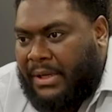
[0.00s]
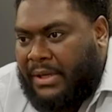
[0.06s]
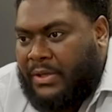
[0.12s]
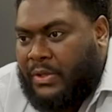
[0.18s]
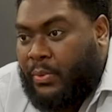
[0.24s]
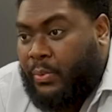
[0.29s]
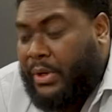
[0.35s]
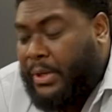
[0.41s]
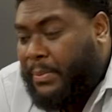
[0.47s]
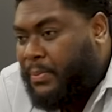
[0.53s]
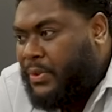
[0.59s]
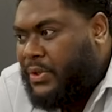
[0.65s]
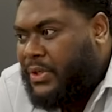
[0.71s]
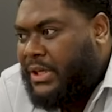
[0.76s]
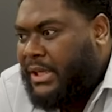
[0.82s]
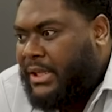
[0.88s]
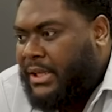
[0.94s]
So we
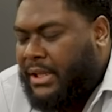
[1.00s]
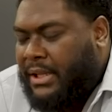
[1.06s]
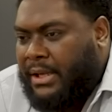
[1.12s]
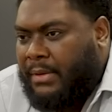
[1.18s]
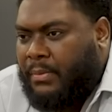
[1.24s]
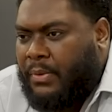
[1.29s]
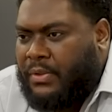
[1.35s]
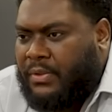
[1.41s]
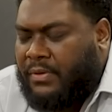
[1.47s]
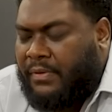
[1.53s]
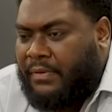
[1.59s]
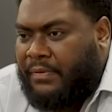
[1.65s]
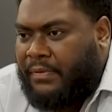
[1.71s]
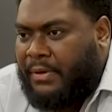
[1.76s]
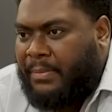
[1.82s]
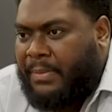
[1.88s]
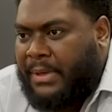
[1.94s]
appreciate, I think, most of the
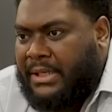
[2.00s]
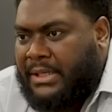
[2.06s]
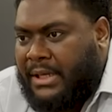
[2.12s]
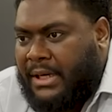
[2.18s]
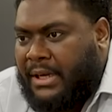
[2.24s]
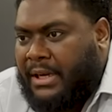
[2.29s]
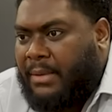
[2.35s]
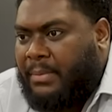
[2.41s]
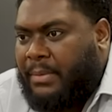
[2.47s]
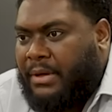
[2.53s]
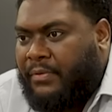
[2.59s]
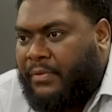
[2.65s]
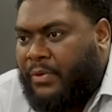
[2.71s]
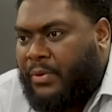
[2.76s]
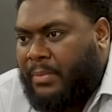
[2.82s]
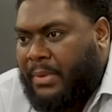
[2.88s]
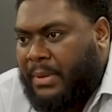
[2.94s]
feedbacks that are coming from
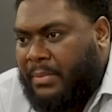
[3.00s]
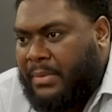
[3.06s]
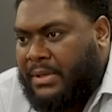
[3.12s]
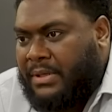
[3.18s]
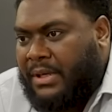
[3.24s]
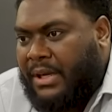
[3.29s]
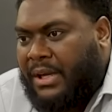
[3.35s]
our members.